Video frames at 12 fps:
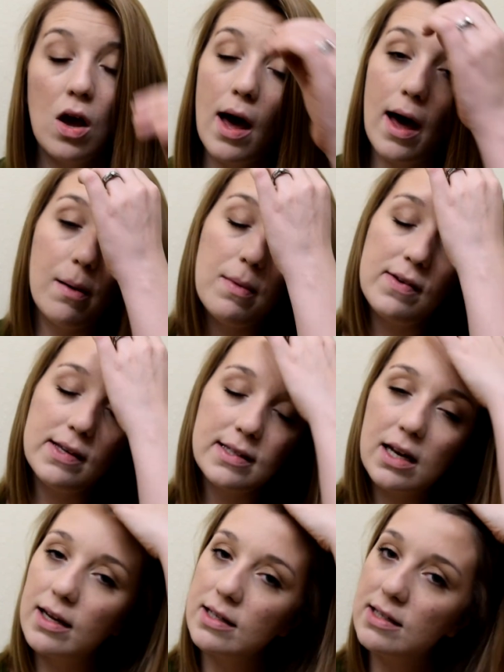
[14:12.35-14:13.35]
if he's
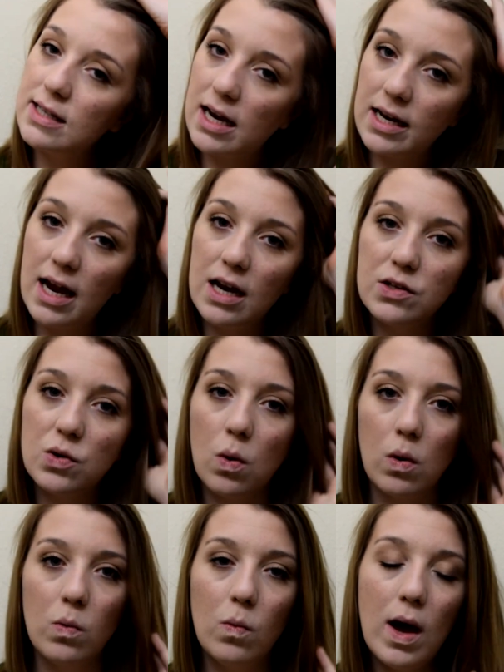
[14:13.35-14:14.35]
going to extend it
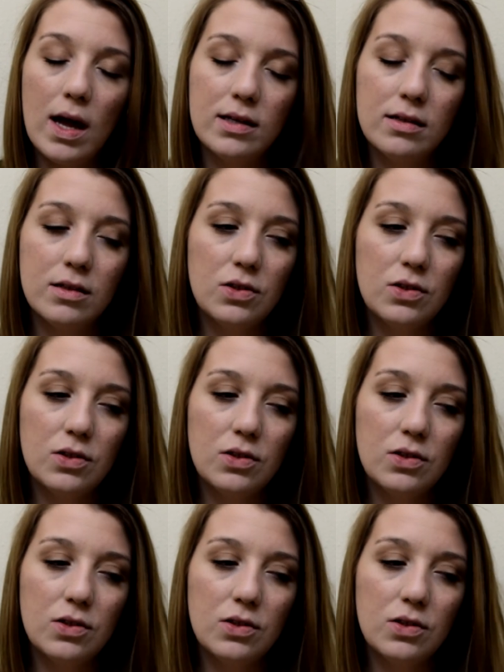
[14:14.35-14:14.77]
or what.